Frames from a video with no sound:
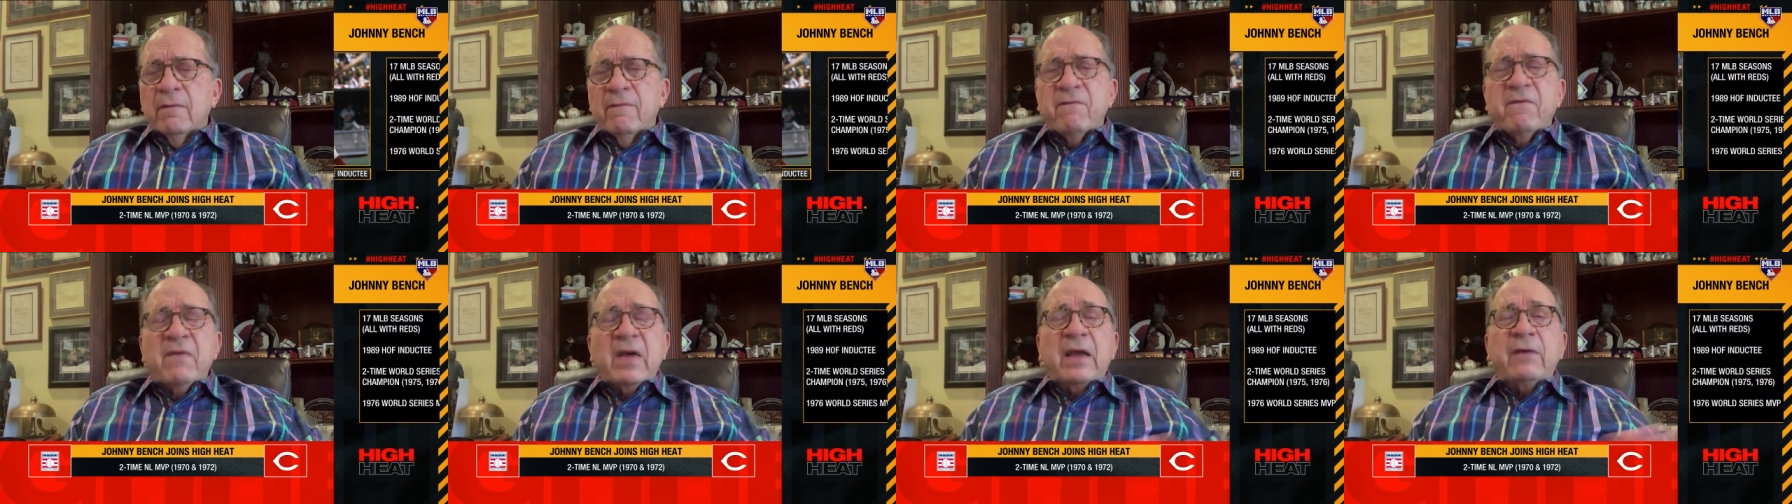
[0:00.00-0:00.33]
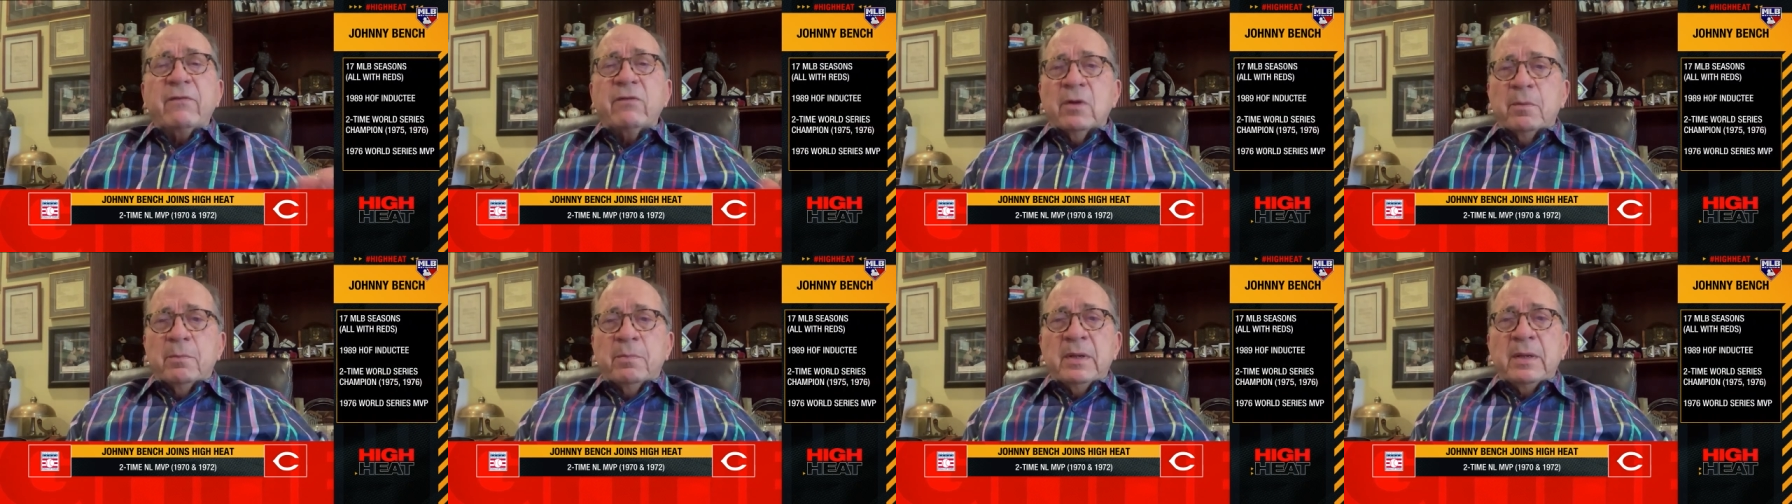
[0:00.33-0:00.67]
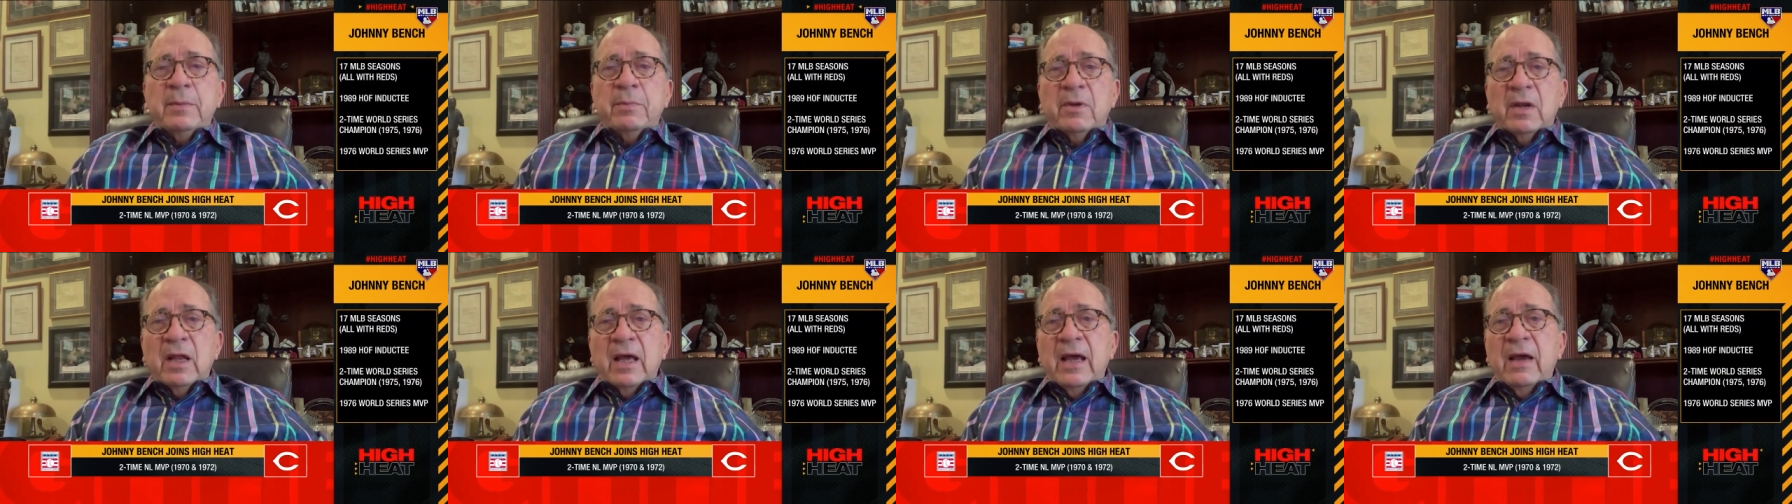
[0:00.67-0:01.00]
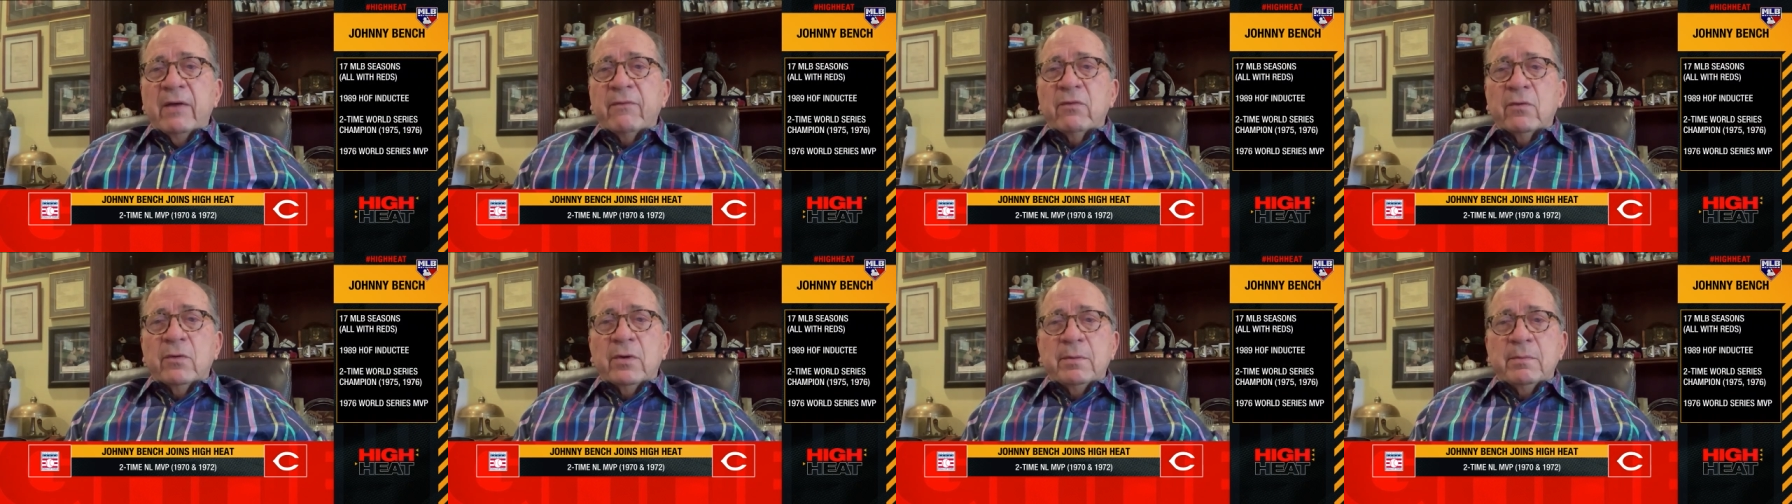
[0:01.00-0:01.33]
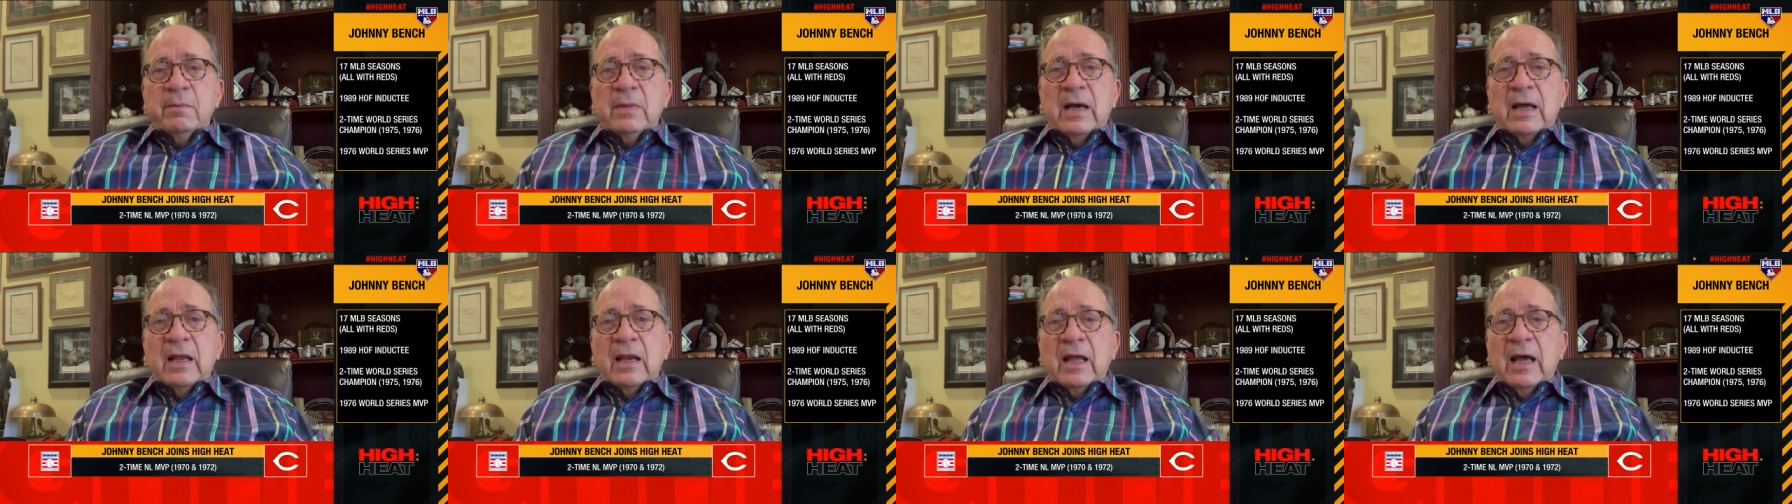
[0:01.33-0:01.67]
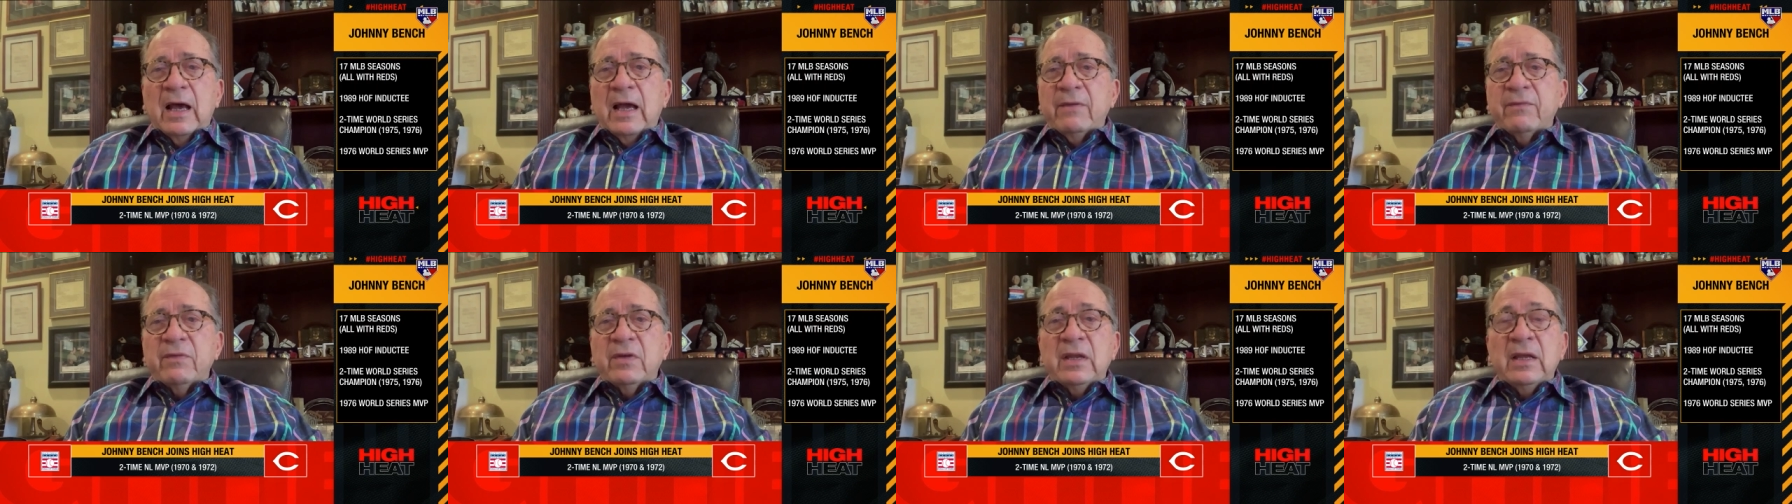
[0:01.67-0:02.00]
favorite people ever in my
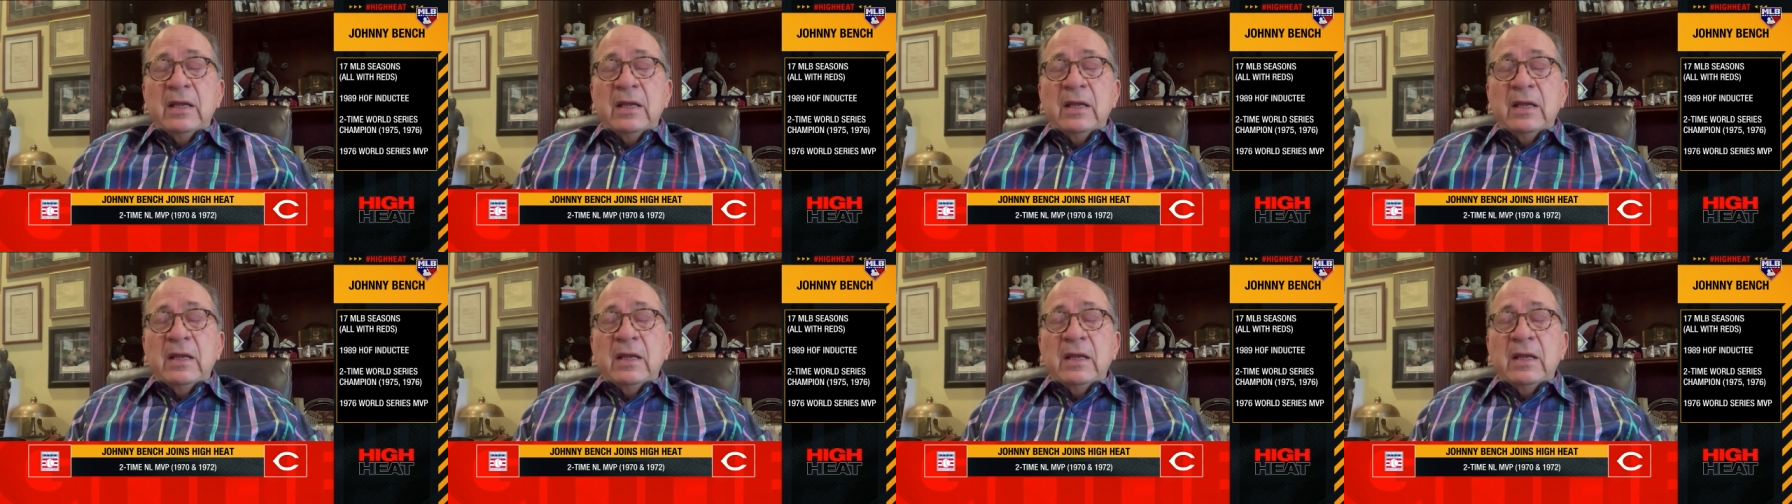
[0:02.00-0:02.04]
life.